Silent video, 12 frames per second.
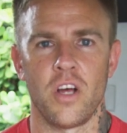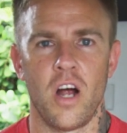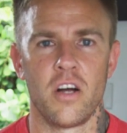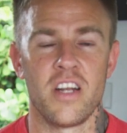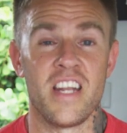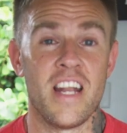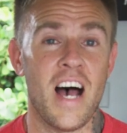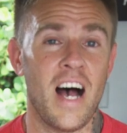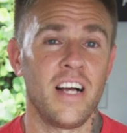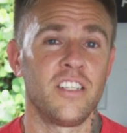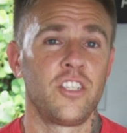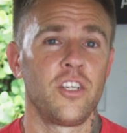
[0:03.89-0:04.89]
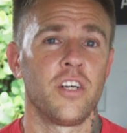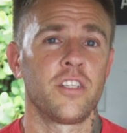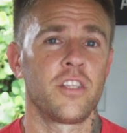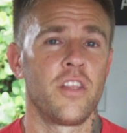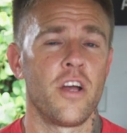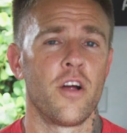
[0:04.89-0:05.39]
are not
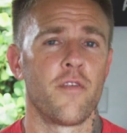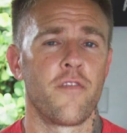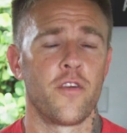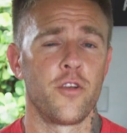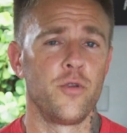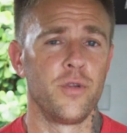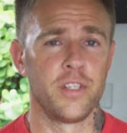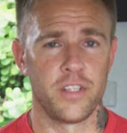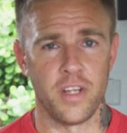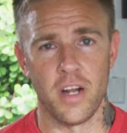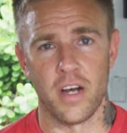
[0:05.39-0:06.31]
just there for you to sit